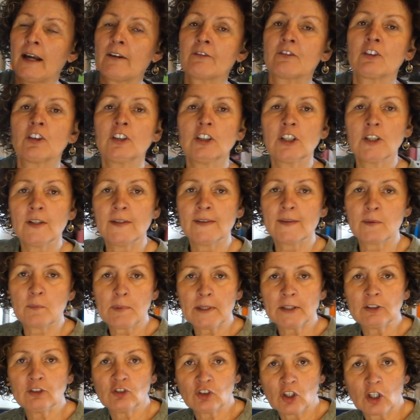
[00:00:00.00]
lose a
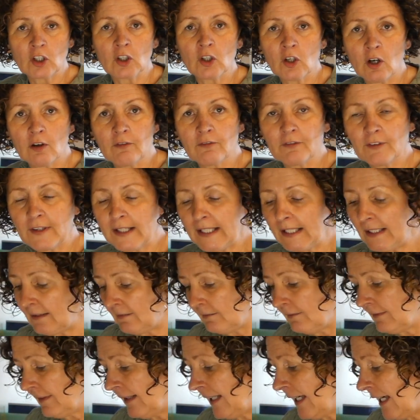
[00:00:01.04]
big chunk off the
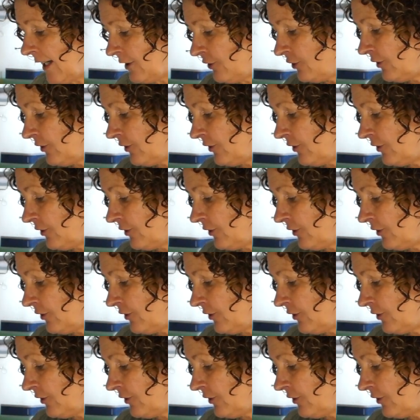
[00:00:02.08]
edge